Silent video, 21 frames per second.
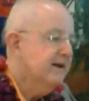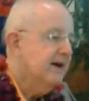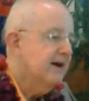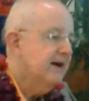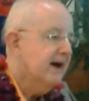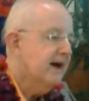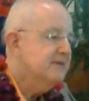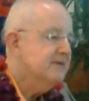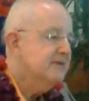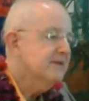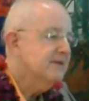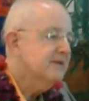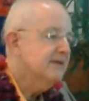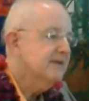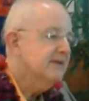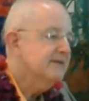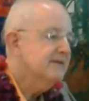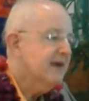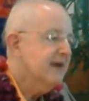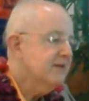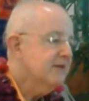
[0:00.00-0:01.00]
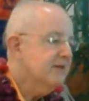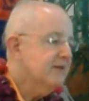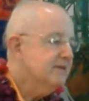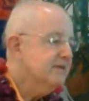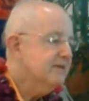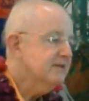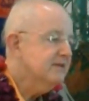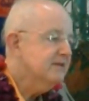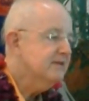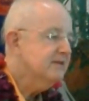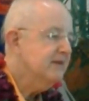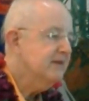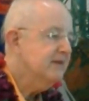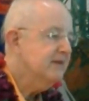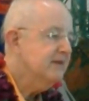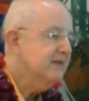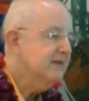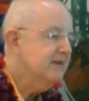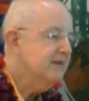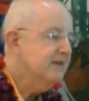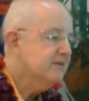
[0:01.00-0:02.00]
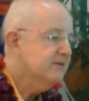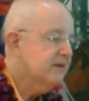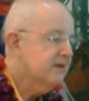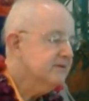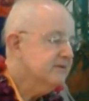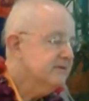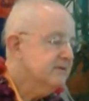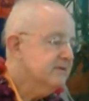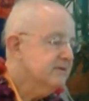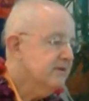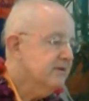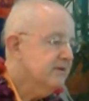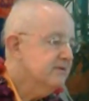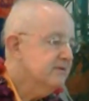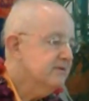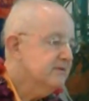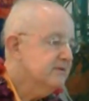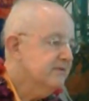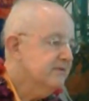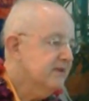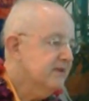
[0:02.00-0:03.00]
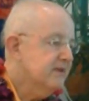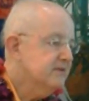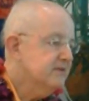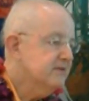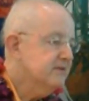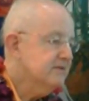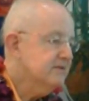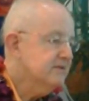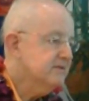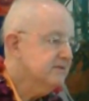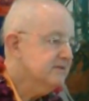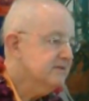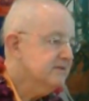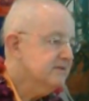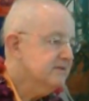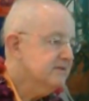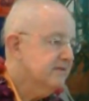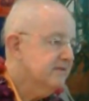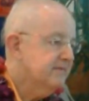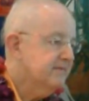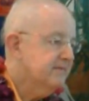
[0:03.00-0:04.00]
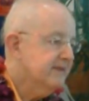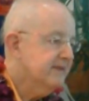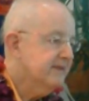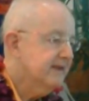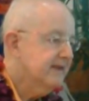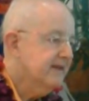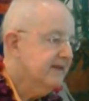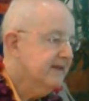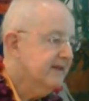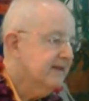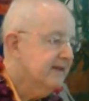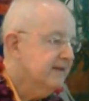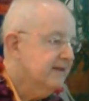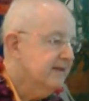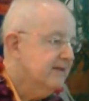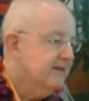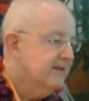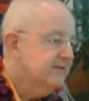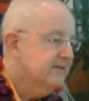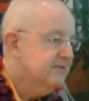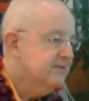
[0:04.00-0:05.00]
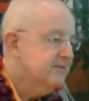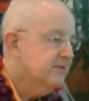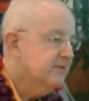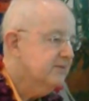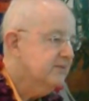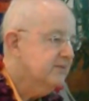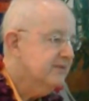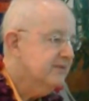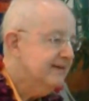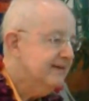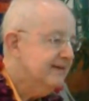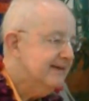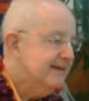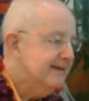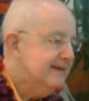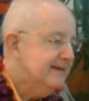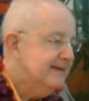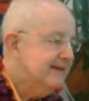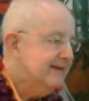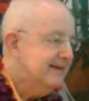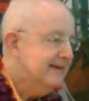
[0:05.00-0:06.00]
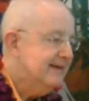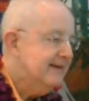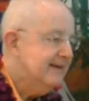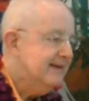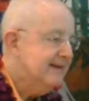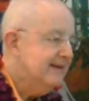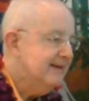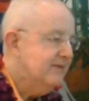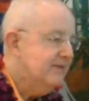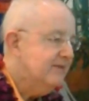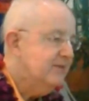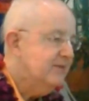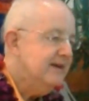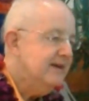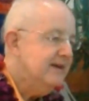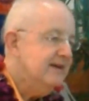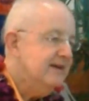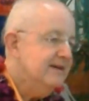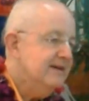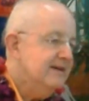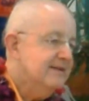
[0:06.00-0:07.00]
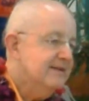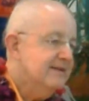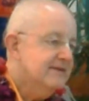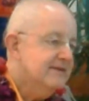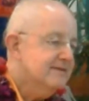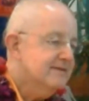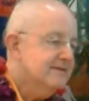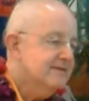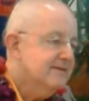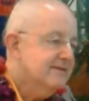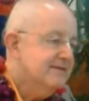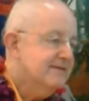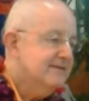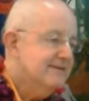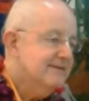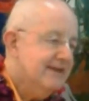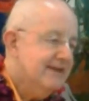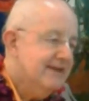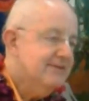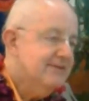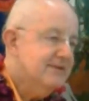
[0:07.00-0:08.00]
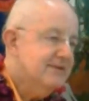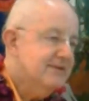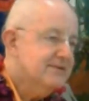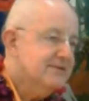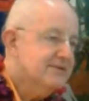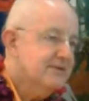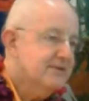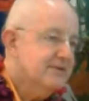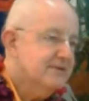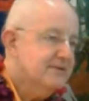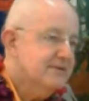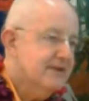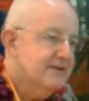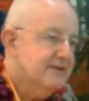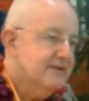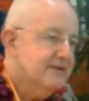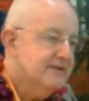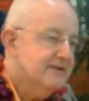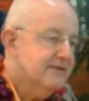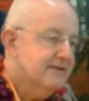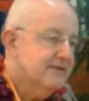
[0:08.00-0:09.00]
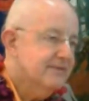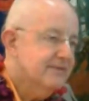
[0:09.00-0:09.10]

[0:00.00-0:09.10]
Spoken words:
I shall undoubtedly be able to cross the ocean of nescience. So we just need the association of